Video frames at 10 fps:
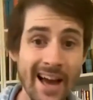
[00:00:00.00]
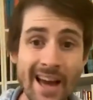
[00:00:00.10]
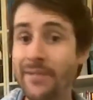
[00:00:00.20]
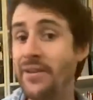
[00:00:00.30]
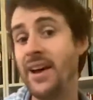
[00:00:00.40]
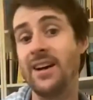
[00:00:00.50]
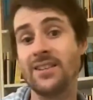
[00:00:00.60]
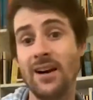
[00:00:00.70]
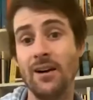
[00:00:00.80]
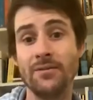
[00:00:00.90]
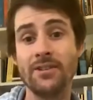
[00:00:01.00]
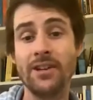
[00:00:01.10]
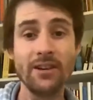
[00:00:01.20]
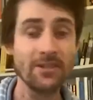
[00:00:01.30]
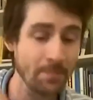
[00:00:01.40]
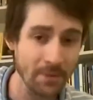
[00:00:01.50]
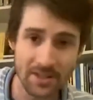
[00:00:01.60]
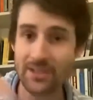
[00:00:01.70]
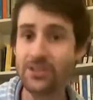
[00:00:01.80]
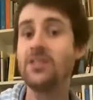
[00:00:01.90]
elevate ourselves, you know, to
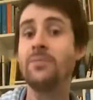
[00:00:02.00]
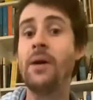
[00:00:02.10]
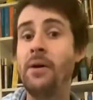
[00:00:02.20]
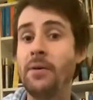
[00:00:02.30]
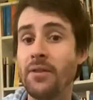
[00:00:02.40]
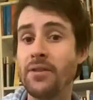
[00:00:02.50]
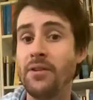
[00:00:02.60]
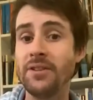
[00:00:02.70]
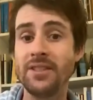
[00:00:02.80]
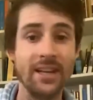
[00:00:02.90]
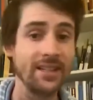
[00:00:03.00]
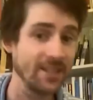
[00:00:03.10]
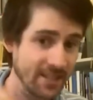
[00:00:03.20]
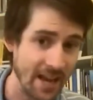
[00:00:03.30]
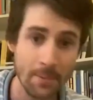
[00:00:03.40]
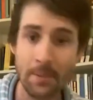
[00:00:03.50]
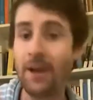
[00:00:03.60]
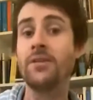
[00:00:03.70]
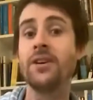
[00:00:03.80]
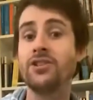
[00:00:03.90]
positions of power and authority, to take
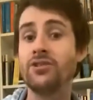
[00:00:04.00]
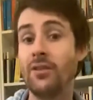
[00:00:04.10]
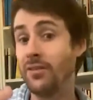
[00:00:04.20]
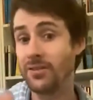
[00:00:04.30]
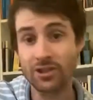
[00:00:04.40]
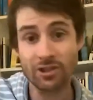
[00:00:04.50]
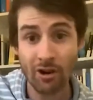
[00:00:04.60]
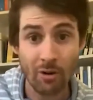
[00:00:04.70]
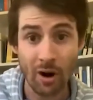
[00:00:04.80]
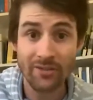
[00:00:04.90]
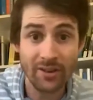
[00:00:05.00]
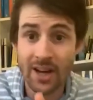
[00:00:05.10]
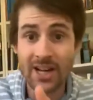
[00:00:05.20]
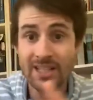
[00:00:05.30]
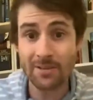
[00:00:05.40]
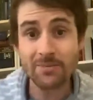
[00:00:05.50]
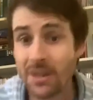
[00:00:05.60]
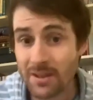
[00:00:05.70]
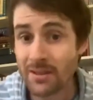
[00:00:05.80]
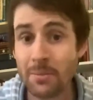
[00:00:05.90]
power and control, control over
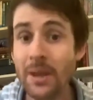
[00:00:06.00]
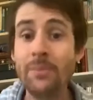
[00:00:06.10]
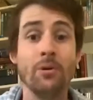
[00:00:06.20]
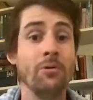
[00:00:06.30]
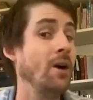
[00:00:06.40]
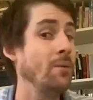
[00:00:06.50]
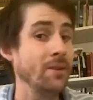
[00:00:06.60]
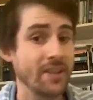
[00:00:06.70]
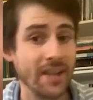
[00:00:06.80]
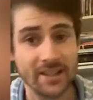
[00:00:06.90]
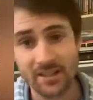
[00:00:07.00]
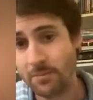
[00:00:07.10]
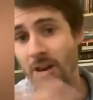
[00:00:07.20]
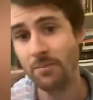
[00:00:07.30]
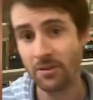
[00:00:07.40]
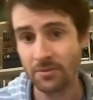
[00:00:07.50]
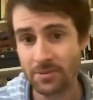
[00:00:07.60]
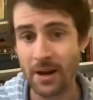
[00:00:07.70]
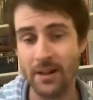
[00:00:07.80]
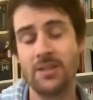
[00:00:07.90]
sometimes other people. It might be your kids, it might be your
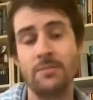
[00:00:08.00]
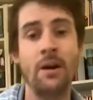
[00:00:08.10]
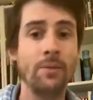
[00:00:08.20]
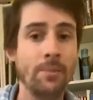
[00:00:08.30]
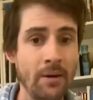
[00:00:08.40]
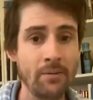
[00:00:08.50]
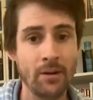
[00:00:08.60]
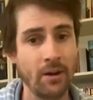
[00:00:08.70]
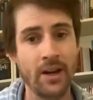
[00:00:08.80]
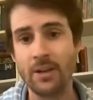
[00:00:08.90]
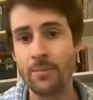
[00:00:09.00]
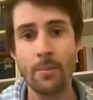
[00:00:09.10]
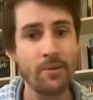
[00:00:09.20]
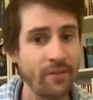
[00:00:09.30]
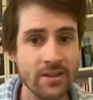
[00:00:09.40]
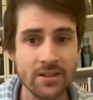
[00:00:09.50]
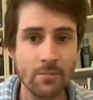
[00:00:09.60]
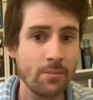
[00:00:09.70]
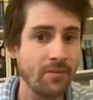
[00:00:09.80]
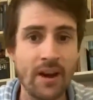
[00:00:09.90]
spouse, it might be people at work, it might be friends,
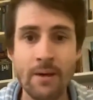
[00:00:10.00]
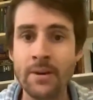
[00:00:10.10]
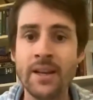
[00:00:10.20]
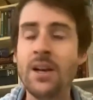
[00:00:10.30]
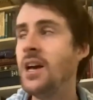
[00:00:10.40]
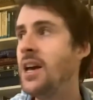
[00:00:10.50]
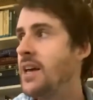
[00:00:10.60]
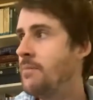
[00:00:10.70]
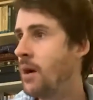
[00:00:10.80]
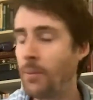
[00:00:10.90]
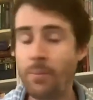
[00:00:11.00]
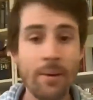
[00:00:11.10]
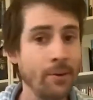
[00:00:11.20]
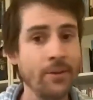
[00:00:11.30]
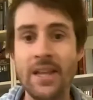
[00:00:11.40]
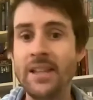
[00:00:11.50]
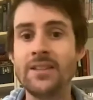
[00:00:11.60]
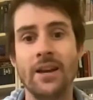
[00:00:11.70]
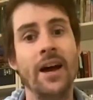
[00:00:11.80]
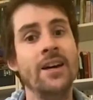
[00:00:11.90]
it might be family, it might be people on the
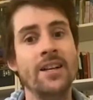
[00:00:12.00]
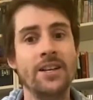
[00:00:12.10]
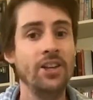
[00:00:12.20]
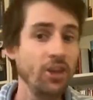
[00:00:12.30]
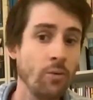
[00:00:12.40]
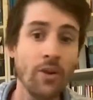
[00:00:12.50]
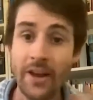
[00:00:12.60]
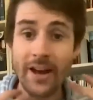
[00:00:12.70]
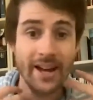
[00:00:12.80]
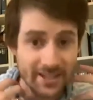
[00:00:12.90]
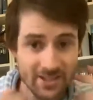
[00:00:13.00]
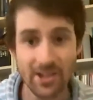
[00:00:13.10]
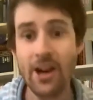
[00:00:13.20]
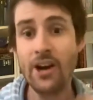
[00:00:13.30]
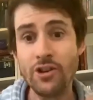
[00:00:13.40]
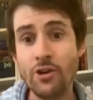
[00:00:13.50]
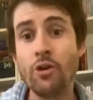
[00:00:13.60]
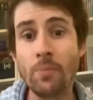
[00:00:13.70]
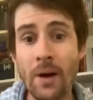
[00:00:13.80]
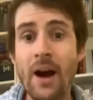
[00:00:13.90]
internet. You want to exert
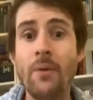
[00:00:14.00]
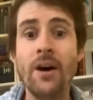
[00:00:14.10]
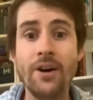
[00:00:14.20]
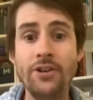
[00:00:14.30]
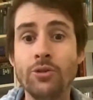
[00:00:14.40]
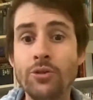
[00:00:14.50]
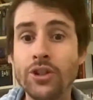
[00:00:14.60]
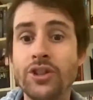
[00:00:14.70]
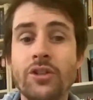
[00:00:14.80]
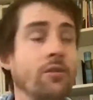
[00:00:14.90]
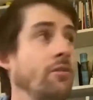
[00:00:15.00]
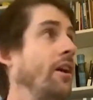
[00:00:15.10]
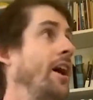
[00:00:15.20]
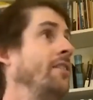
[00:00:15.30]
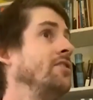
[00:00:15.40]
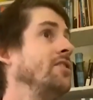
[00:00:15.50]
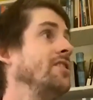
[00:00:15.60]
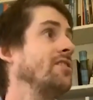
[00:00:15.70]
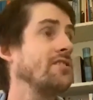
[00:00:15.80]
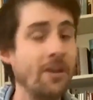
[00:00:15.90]
your power and your control and
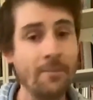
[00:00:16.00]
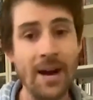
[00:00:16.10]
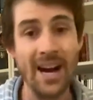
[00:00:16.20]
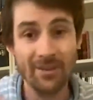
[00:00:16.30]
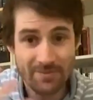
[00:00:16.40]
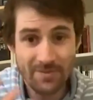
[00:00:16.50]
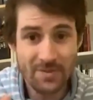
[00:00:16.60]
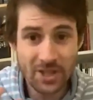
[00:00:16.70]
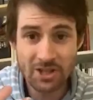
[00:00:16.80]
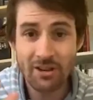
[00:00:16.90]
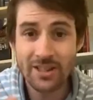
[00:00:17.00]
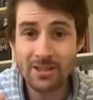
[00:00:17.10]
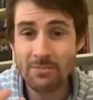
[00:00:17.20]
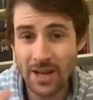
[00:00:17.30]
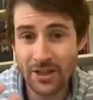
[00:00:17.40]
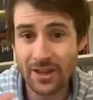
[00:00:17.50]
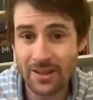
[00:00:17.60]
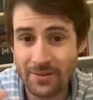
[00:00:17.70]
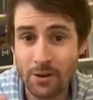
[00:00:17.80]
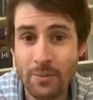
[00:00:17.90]
somehow try to make
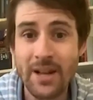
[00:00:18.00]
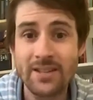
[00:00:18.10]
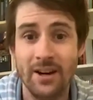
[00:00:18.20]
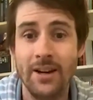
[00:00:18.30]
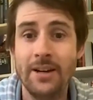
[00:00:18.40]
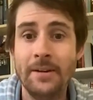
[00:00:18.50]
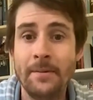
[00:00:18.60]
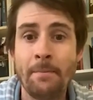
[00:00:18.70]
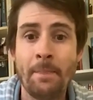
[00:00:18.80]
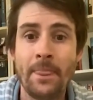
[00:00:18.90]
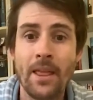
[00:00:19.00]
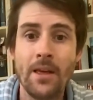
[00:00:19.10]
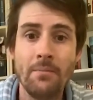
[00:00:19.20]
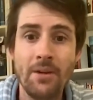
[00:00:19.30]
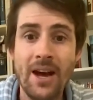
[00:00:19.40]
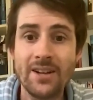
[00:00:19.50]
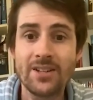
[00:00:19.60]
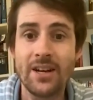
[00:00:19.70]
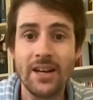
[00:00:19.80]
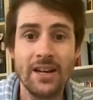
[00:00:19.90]
things feel better. But
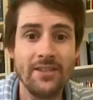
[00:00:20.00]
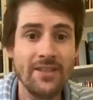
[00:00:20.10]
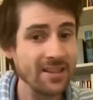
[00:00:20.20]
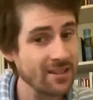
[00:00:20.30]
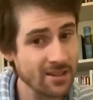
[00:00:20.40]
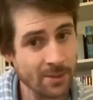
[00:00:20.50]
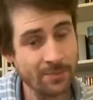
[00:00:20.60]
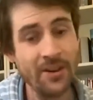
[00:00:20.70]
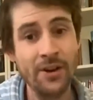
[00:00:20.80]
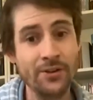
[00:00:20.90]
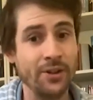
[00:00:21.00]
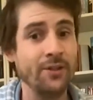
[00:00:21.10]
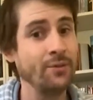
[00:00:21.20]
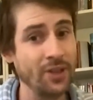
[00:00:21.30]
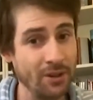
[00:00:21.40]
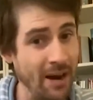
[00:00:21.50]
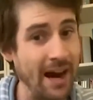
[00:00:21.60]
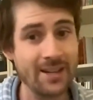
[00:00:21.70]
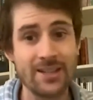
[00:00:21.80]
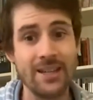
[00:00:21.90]
actually, that's a subversion of what you
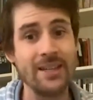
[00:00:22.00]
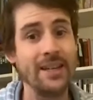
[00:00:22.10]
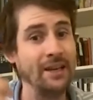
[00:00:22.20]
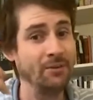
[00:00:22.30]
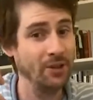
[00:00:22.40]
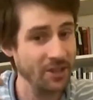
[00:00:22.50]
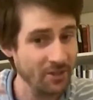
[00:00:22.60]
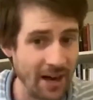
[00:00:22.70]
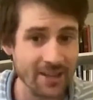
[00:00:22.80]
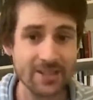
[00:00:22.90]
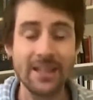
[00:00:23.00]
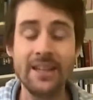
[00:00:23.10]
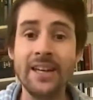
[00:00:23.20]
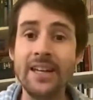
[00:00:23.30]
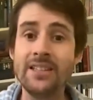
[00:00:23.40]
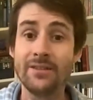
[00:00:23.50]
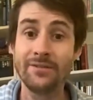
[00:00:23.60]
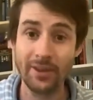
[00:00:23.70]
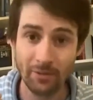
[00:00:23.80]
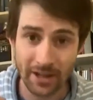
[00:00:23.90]
actually need. What you actually need to
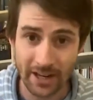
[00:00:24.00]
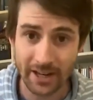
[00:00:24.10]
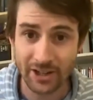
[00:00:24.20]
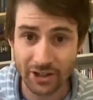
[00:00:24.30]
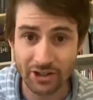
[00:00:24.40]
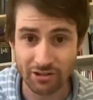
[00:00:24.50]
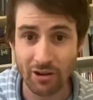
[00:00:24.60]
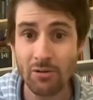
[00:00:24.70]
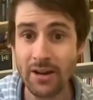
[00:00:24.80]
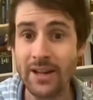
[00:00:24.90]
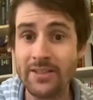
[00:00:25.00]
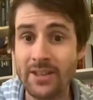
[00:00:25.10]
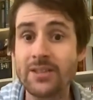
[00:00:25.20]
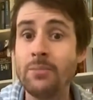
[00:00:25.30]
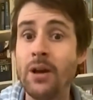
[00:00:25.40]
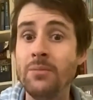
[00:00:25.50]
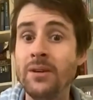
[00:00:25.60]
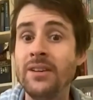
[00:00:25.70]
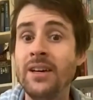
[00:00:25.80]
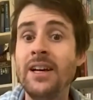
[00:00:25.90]
feel control in this
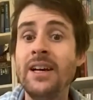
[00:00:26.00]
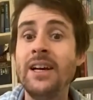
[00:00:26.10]
moment